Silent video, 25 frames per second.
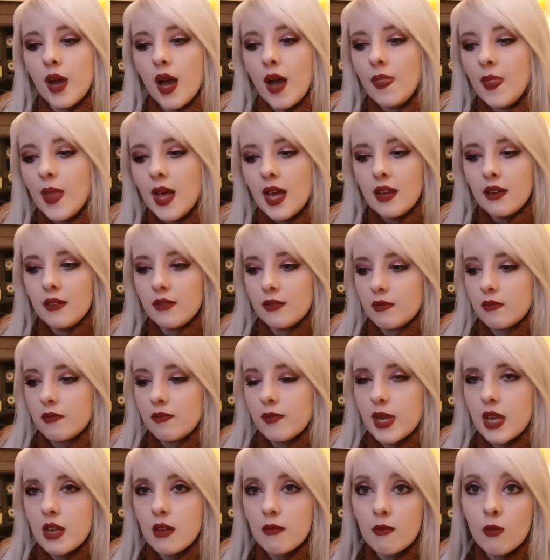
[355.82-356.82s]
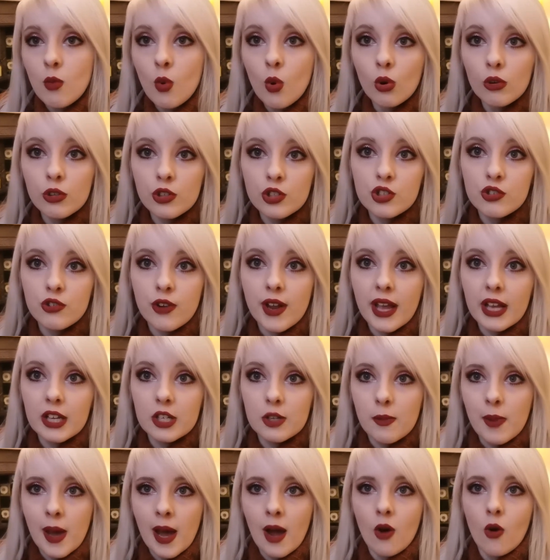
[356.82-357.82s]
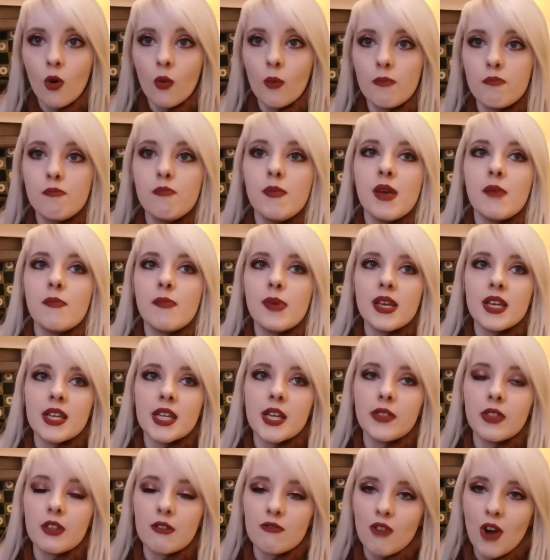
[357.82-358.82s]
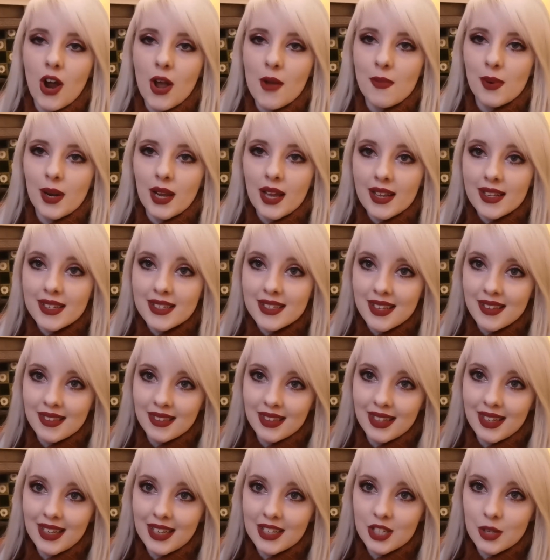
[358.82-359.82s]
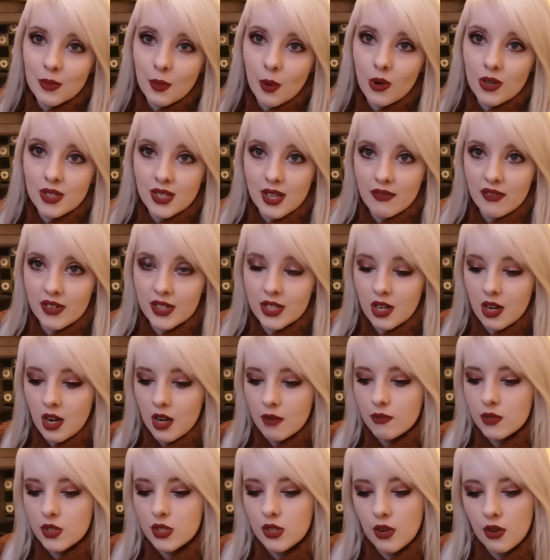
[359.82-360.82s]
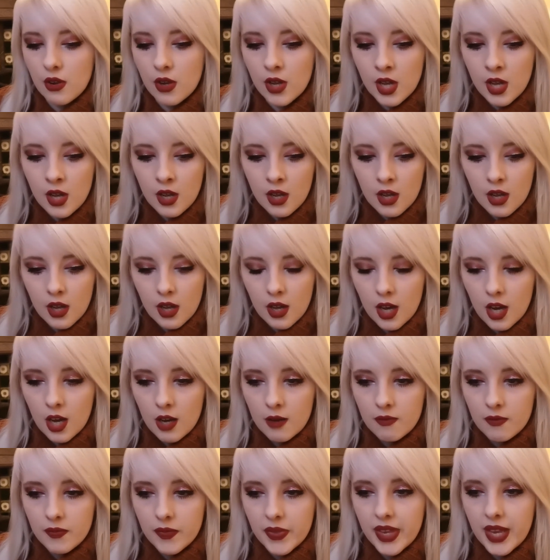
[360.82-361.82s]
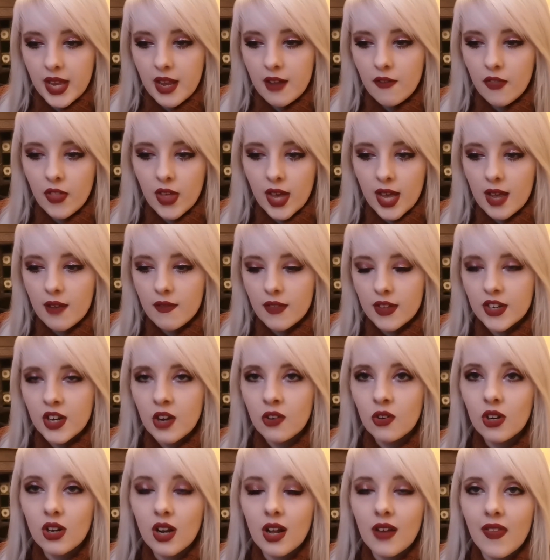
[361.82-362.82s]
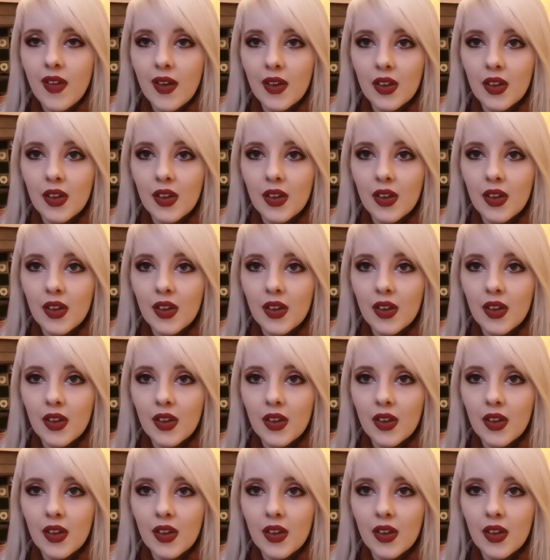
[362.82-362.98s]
then being more strict about it being in the right place in the litter box every time. So if they don't look like